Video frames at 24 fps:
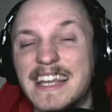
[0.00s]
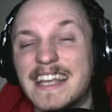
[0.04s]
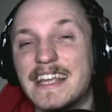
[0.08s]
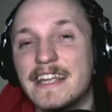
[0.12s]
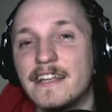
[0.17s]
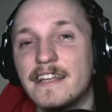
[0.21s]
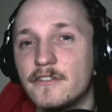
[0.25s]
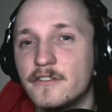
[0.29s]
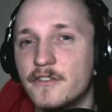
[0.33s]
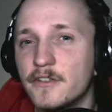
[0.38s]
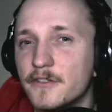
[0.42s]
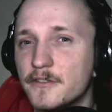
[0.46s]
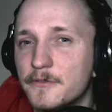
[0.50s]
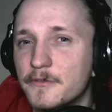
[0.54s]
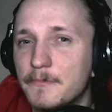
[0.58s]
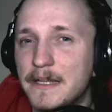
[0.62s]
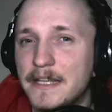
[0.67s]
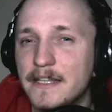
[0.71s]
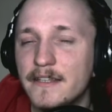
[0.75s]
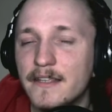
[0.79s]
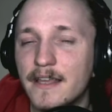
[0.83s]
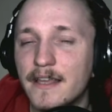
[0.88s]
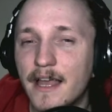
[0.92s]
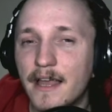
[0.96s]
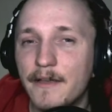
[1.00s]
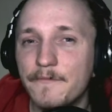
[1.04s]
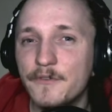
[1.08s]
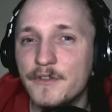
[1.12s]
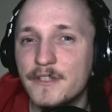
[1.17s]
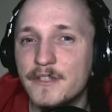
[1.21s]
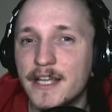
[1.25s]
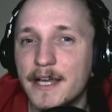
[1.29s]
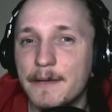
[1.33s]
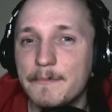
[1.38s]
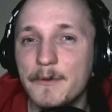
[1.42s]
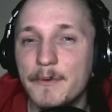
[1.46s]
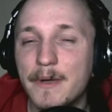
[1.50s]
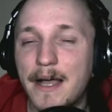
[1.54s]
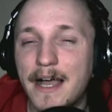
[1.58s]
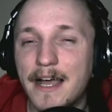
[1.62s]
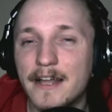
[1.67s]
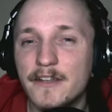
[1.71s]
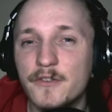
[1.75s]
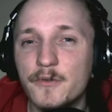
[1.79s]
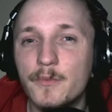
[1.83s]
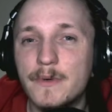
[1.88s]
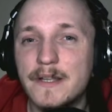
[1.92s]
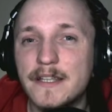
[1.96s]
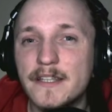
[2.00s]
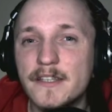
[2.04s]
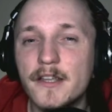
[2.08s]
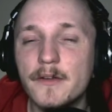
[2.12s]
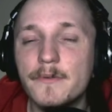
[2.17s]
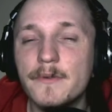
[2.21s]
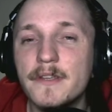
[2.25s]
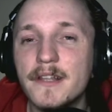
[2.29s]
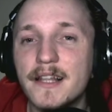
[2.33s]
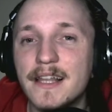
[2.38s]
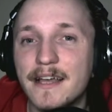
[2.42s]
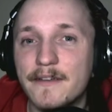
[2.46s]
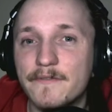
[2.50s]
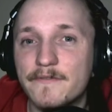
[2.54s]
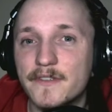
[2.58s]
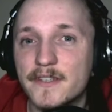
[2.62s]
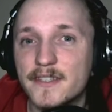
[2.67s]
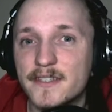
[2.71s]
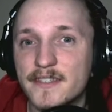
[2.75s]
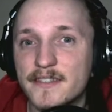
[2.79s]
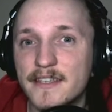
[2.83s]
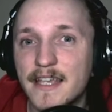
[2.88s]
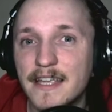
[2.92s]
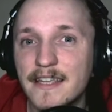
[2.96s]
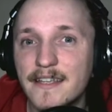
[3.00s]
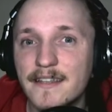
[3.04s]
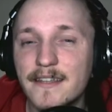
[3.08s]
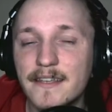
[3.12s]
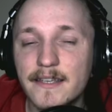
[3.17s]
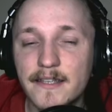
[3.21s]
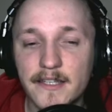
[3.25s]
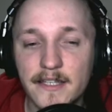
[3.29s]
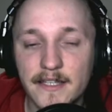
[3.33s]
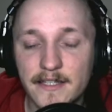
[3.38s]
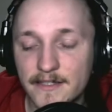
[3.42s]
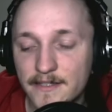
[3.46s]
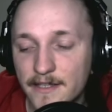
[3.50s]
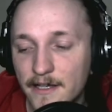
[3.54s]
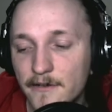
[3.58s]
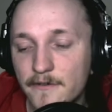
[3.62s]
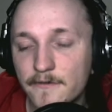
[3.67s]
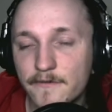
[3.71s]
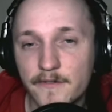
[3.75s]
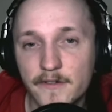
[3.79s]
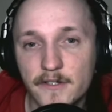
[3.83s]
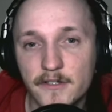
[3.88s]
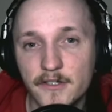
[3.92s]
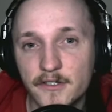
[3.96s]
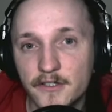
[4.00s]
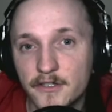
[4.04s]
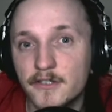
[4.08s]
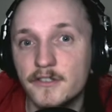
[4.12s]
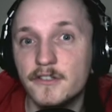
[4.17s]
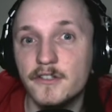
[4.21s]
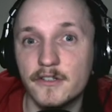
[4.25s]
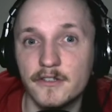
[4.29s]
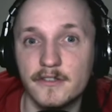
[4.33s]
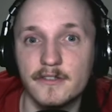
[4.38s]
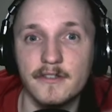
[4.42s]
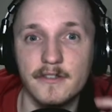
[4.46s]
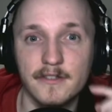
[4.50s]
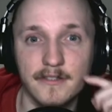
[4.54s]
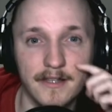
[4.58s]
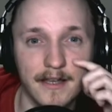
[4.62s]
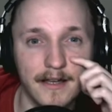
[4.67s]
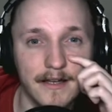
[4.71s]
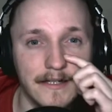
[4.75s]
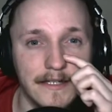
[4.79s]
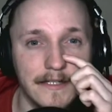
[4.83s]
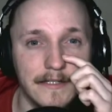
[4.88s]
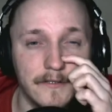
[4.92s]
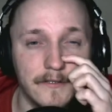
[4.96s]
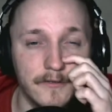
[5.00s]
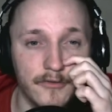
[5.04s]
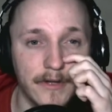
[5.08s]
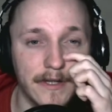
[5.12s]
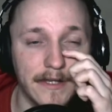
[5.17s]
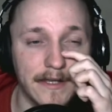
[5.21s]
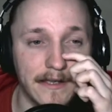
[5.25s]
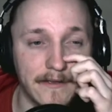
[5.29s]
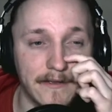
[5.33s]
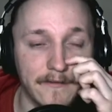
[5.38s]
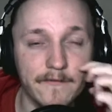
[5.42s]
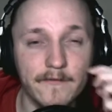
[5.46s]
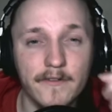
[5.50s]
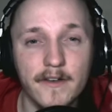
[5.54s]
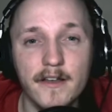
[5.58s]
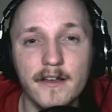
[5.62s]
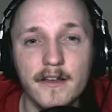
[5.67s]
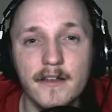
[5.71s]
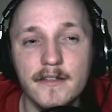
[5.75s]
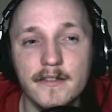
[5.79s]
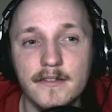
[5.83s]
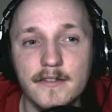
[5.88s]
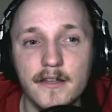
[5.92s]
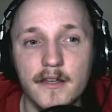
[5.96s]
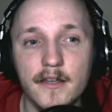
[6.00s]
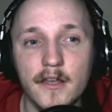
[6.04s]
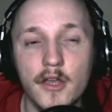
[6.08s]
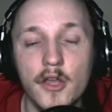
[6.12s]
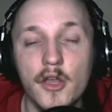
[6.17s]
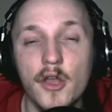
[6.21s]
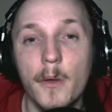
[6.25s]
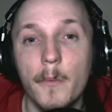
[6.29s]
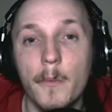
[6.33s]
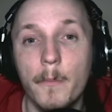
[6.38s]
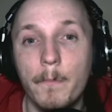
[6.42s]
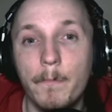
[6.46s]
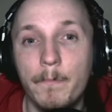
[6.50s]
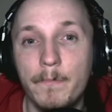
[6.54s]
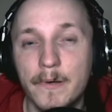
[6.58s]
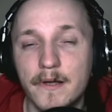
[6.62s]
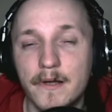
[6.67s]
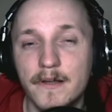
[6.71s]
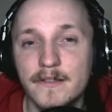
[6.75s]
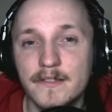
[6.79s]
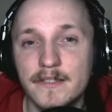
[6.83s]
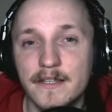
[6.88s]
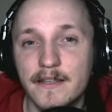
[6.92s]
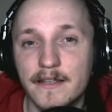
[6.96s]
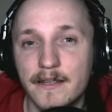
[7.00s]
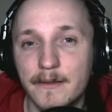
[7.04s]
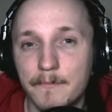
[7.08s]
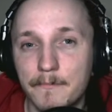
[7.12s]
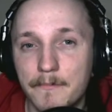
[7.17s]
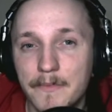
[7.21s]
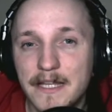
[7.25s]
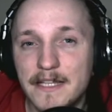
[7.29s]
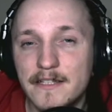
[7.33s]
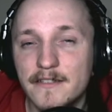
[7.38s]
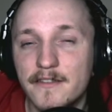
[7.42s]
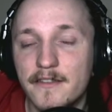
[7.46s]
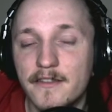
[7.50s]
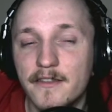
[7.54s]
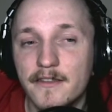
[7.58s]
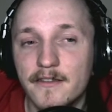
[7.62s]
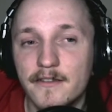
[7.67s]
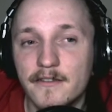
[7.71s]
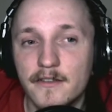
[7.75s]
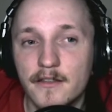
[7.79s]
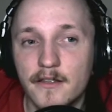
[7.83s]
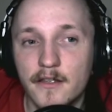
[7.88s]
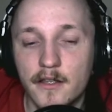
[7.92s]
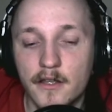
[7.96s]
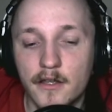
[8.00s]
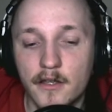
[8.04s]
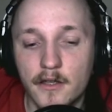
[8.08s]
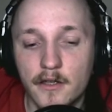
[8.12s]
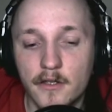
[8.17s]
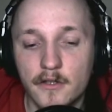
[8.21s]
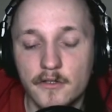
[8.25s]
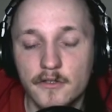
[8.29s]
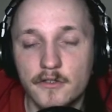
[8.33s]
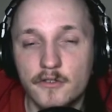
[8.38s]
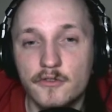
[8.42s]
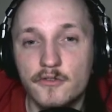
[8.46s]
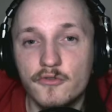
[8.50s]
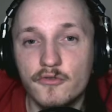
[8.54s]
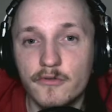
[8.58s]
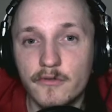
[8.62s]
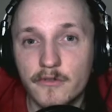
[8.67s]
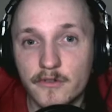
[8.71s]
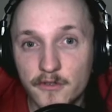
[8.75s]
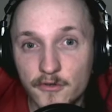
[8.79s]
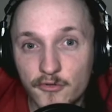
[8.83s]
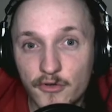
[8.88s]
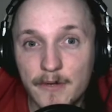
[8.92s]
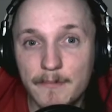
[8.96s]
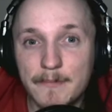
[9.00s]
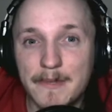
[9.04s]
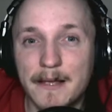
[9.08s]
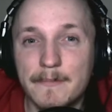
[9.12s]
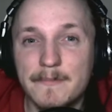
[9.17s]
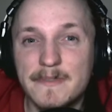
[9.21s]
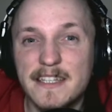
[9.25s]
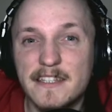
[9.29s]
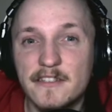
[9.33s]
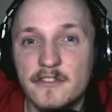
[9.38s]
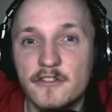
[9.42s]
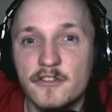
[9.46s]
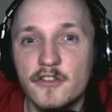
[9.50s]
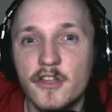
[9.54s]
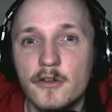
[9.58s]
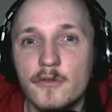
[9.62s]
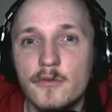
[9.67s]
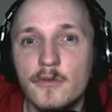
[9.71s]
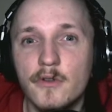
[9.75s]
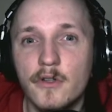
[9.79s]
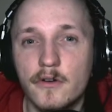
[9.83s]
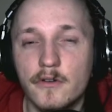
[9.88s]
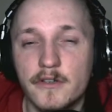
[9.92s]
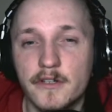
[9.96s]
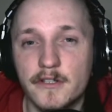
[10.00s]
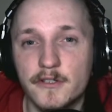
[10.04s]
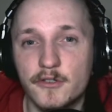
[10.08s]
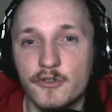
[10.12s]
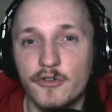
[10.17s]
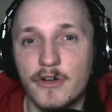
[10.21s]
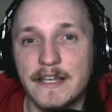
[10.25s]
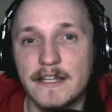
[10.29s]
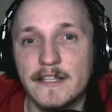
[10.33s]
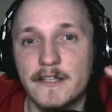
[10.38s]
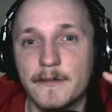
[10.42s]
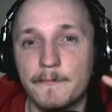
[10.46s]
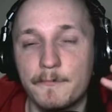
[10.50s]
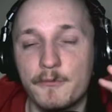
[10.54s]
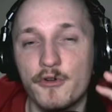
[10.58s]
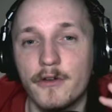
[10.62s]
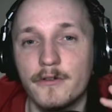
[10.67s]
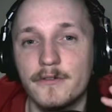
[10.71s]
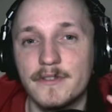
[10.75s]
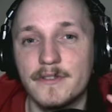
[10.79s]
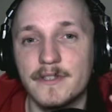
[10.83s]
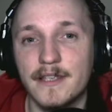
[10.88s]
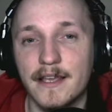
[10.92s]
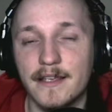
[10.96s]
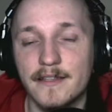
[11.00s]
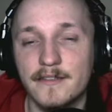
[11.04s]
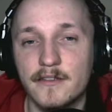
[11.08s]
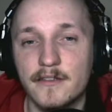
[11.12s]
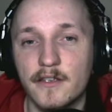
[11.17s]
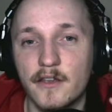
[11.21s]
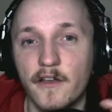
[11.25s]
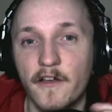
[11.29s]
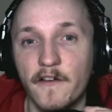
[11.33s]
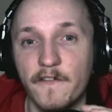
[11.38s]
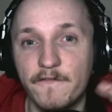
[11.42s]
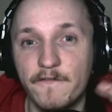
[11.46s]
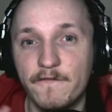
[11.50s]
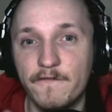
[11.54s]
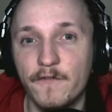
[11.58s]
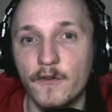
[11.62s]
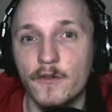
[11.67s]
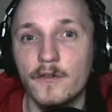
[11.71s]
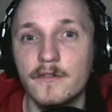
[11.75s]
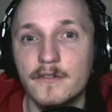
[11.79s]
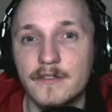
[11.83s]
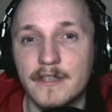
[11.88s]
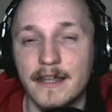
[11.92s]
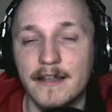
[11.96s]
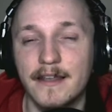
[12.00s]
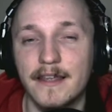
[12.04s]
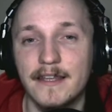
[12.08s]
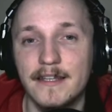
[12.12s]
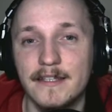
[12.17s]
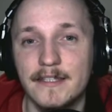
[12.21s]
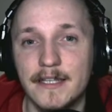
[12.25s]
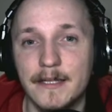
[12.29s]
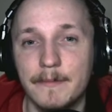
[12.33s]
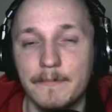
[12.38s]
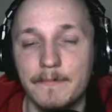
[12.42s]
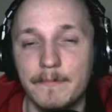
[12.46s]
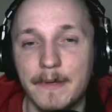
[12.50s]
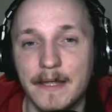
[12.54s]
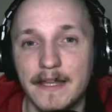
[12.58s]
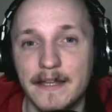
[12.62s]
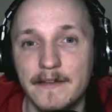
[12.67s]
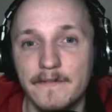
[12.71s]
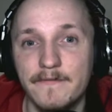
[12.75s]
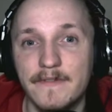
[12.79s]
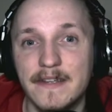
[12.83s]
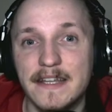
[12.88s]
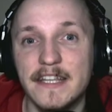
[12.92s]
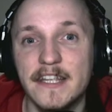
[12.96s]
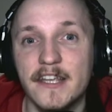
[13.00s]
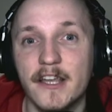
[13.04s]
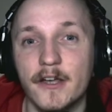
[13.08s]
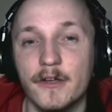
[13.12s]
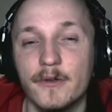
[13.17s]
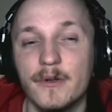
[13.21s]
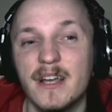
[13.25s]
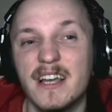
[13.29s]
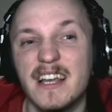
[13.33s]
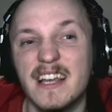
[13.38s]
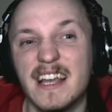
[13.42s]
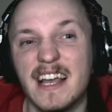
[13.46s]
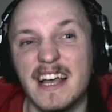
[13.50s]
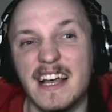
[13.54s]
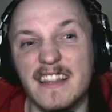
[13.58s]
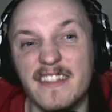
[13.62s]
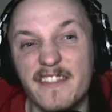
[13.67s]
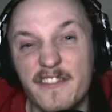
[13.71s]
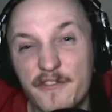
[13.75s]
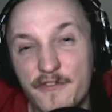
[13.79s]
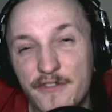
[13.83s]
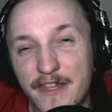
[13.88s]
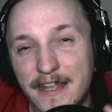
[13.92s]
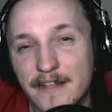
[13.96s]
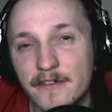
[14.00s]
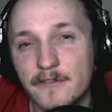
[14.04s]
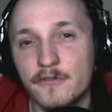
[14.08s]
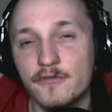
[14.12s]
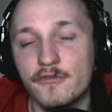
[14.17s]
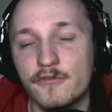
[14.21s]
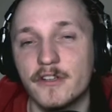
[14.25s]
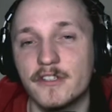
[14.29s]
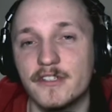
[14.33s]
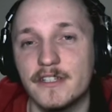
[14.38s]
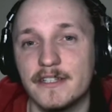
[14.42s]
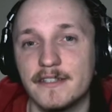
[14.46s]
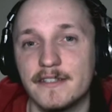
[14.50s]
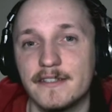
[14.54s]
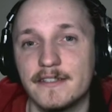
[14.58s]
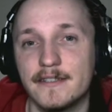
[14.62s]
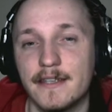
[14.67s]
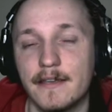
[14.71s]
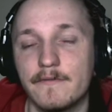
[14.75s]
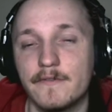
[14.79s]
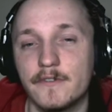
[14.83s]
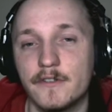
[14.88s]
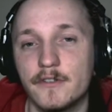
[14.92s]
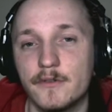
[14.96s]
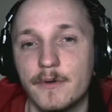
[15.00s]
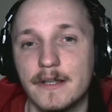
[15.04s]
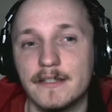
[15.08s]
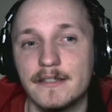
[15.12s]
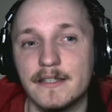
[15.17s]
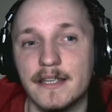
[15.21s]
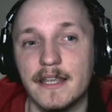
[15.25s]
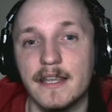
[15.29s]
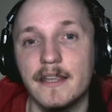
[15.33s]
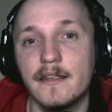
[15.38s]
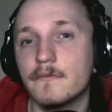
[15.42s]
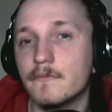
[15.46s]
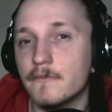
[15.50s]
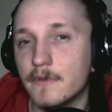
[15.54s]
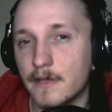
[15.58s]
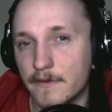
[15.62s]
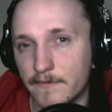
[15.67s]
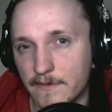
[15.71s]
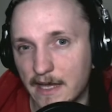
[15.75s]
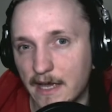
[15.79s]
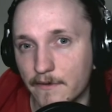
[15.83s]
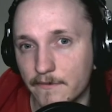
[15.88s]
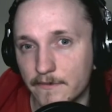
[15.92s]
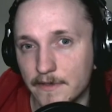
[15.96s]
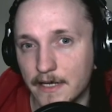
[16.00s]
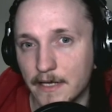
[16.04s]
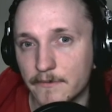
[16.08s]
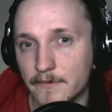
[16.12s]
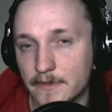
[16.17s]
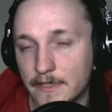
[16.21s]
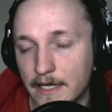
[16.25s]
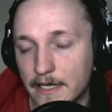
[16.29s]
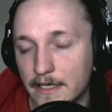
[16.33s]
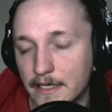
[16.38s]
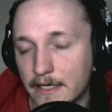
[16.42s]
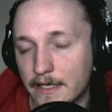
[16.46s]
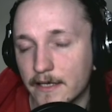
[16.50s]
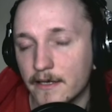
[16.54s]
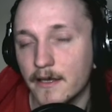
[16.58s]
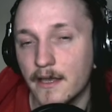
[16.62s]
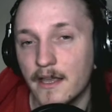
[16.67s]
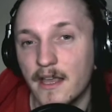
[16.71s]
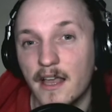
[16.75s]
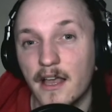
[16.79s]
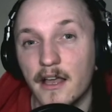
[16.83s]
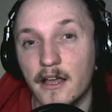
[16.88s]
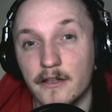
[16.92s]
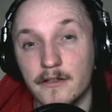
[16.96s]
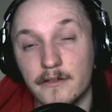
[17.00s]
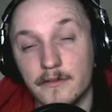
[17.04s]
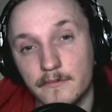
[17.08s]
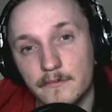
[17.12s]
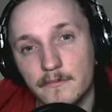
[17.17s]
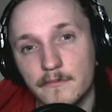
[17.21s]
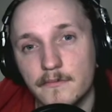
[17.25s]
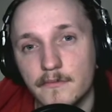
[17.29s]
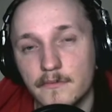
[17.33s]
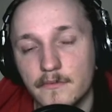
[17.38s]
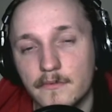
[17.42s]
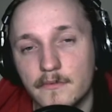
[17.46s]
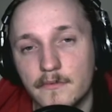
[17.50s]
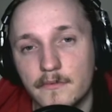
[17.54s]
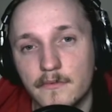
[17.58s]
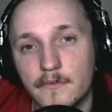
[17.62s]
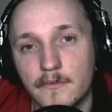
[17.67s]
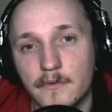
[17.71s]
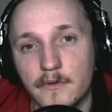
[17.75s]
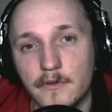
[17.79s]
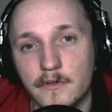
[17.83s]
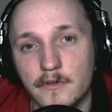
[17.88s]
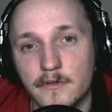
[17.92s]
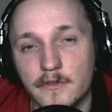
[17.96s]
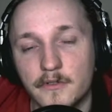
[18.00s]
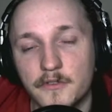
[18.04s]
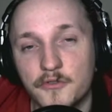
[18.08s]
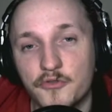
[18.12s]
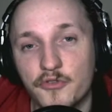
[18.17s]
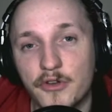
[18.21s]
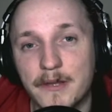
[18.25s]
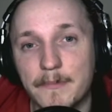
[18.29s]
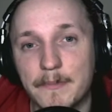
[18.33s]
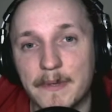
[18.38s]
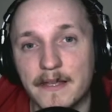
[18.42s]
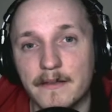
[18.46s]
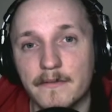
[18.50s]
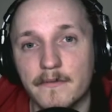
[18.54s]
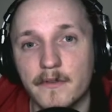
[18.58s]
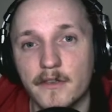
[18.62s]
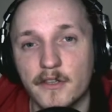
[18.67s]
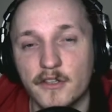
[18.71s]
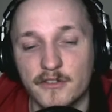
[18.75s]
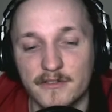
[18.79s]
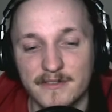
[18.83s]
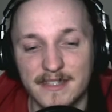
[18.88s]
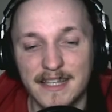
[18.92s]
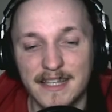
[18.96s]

It does mean every time you add a window, you'll have to scale it yourself and just adjust the size, shrink it first. But it means that Streamlabs is no longer trying to process a full 1080p video and then crush it to 720 if you have downscaling and stream it, because